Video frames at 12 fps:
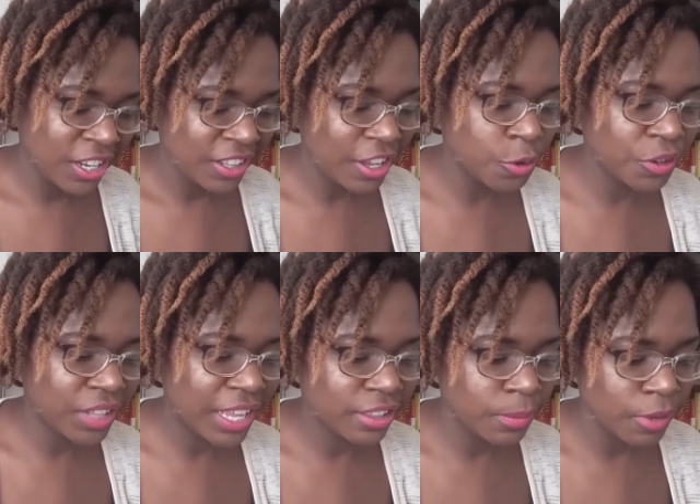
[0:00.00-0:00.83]
They go to
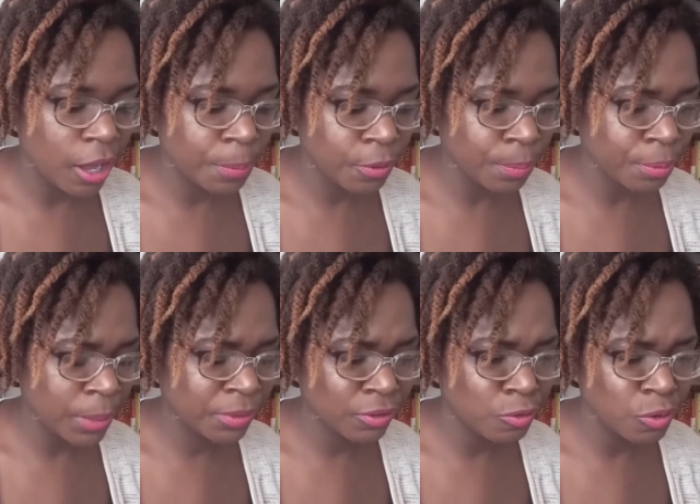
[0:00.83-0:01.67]
like some upper
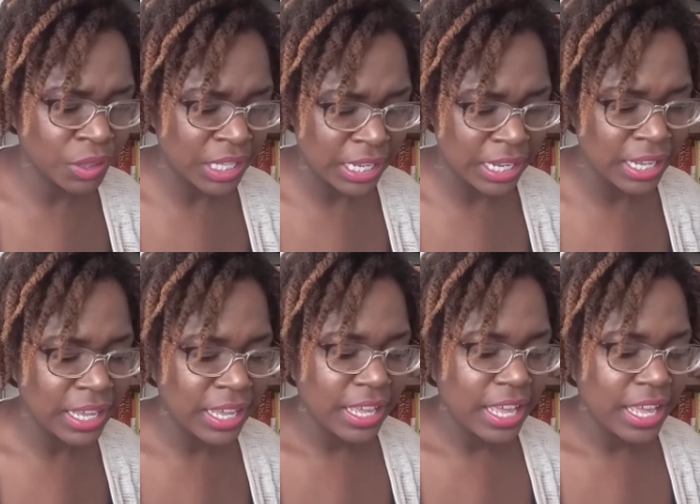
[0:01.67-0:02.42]
prep school thing,